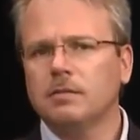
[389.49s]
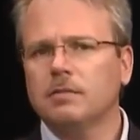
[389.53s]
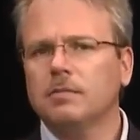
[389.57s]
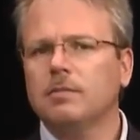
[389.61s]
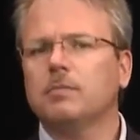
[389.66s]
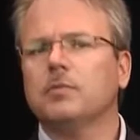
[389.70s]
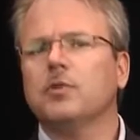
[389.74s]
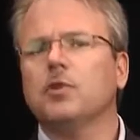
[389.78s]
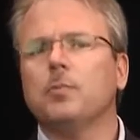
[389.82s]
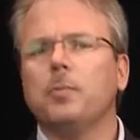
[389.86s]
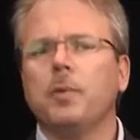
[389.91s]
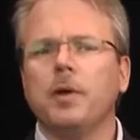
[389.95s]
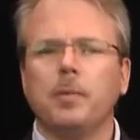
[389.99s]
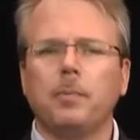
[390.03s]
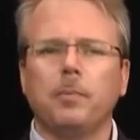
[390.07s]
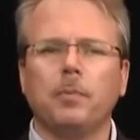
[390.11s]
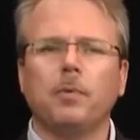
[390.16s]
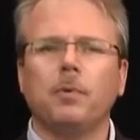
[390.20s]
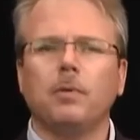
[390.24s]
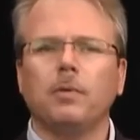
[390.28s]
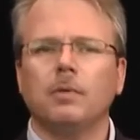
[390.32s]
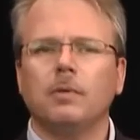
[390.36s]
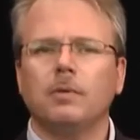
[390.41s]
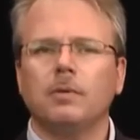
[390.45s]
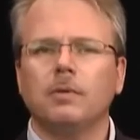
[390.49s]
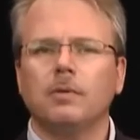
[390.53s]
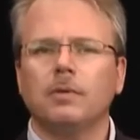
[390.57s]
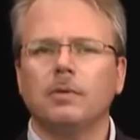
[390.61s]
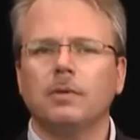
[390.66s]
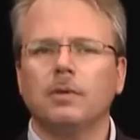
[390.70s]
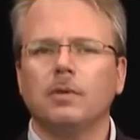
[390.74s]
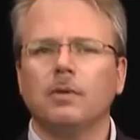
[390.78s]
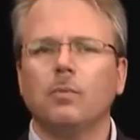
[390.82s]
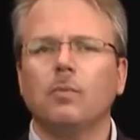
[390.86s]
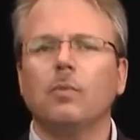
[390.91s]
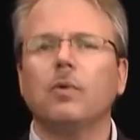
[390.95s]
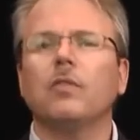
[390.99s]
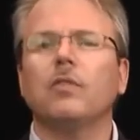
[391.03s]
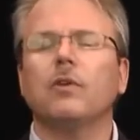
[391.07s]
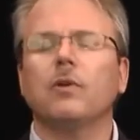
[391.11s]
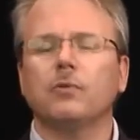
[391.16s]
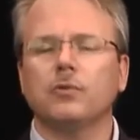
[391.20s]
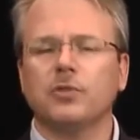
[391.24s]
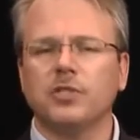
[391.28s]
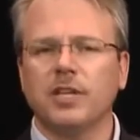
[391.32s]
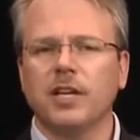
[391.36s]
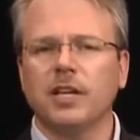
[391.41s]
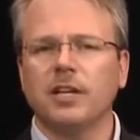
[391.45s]
from two people with
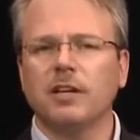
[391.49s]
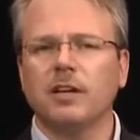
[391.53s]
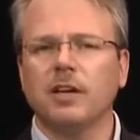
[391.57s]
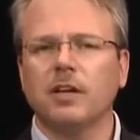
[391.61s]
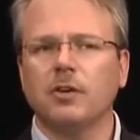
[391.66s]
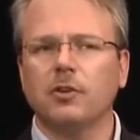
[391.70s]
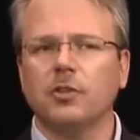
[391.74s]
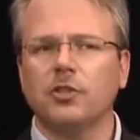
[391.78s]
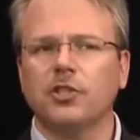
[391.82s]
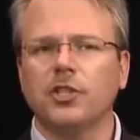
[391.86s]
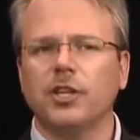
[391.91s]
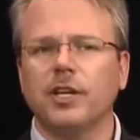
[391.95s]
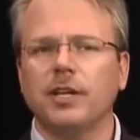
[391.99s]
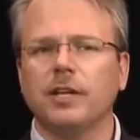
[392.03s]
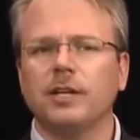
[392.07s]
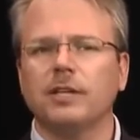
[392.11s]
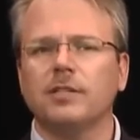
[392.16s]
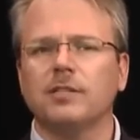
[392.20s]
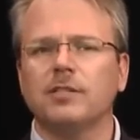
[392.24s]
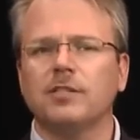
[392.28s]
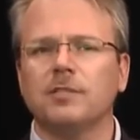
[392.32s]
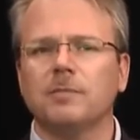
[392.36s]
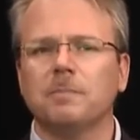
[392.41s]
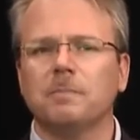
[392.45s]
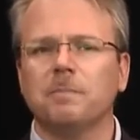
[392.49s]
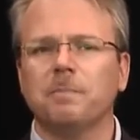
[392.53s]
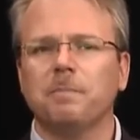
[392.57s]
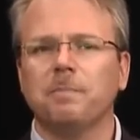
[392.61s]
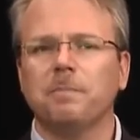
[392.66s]
those skin color genes?